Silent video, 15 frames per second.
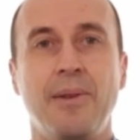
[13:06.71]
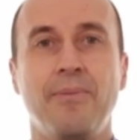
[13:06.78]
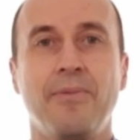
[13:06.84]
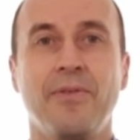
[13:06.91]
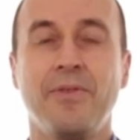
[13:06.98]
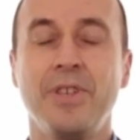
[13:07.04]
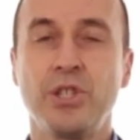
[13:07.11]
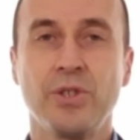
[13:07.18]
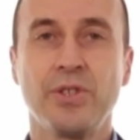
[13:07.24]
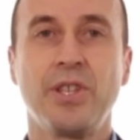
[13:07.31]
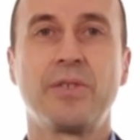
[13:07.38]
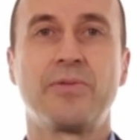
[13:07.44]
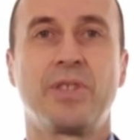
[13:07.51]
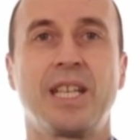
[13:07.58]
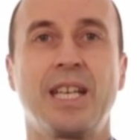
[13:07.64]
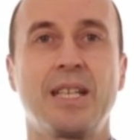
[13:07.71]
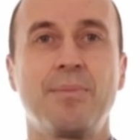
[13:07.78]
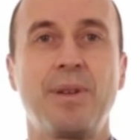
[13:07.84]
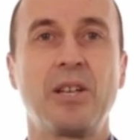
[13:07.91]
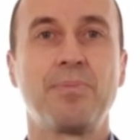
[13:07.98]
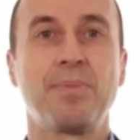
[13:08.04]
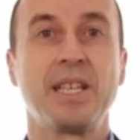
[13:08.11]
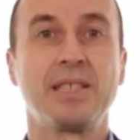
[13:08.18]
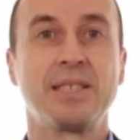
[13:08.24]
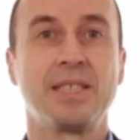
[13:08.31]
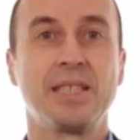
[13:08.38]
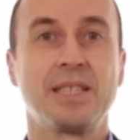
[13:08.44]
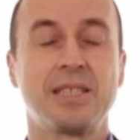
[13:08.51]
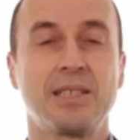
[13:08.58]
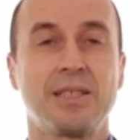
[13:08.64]
We should not forget about
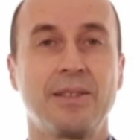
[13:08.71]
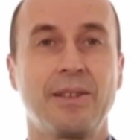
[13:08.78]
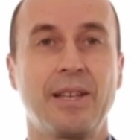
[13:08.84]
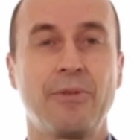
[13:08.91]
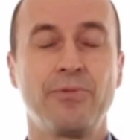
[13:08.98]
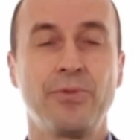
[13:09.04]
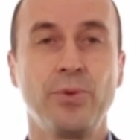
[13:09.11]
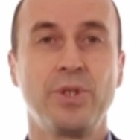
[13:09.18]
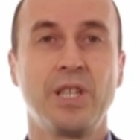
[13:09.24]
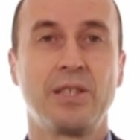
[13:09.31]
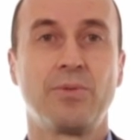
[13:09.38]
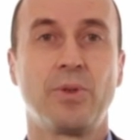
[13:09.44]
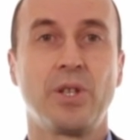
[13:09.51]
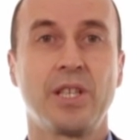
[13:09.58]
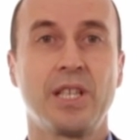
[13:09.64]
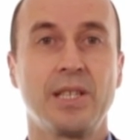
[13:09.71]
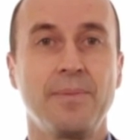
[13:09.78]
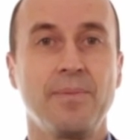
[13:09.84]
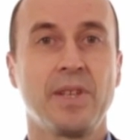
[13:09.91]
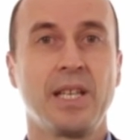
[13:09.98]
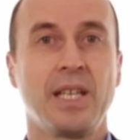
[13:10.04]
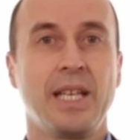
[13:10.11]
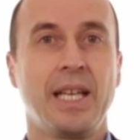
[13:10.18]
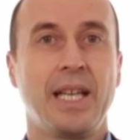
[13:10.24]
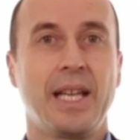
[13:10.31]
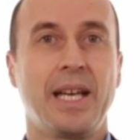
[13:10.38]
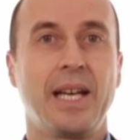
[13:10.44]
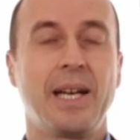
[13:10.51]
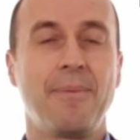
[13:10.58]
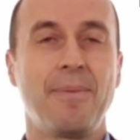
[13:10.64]
basics, food and water.
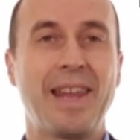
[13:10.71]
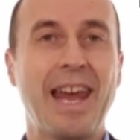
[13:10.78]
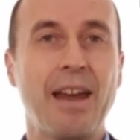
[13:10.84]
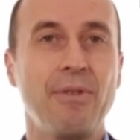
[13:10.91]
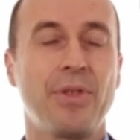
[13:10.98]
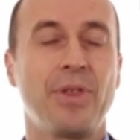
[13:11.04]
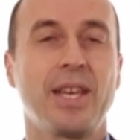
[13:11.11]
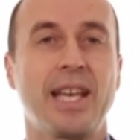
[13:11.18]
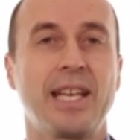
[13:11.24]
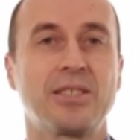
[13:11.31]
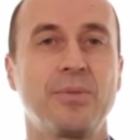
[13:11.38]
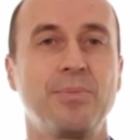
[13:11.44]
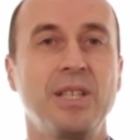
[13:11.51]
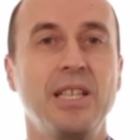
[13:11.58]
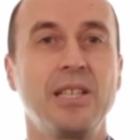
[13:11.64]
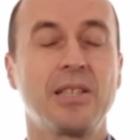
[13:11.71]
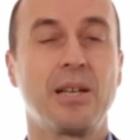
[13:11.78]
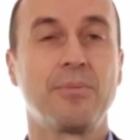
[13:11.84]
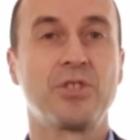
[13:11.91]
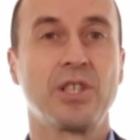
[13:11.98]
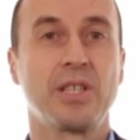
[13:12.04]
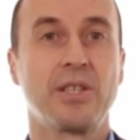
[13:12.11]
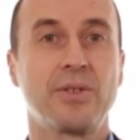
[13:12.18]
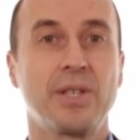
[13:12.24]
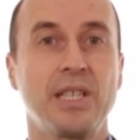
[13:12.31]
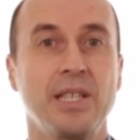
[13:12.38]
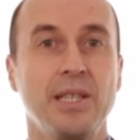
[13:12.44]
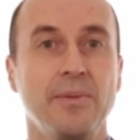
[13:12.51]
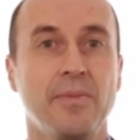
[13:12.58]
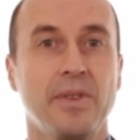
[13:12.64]
Everything has to be income
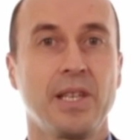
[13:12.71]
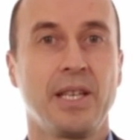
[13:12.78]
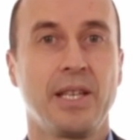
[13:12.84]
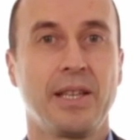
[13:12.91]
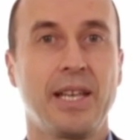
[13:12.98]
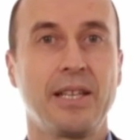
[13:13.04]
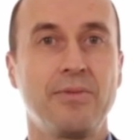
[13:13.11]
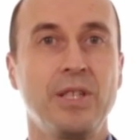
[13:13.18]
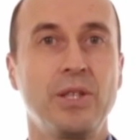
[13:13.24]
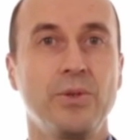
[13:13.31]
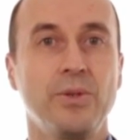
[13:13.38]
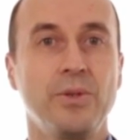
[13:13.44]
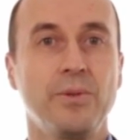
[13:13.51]
generating that we do.